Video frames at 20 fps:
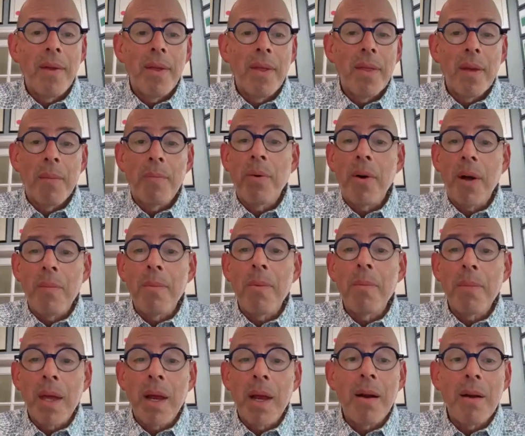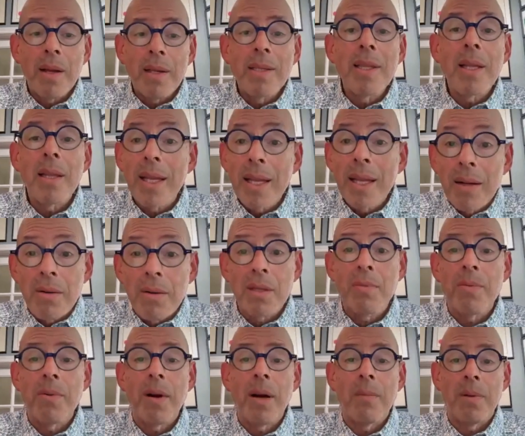The problem there is the leader's
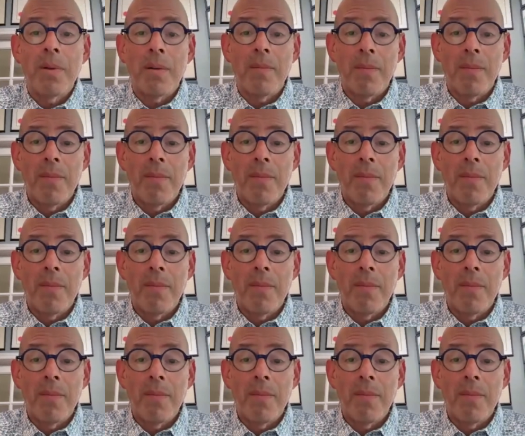problem.